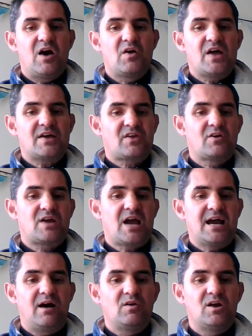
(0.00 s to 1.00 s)
oh, that's
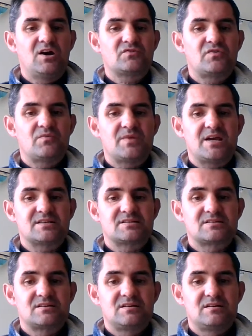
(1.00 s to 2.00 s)
okay, I'll learn from
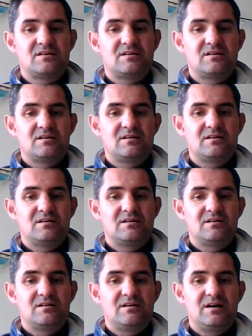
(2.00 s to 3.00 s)
this.
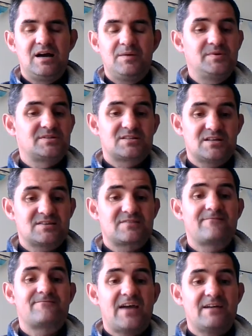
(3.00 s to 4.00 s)
I was just
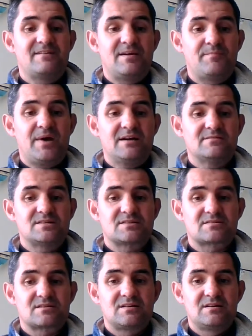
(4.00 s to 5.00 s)
very embarrassed.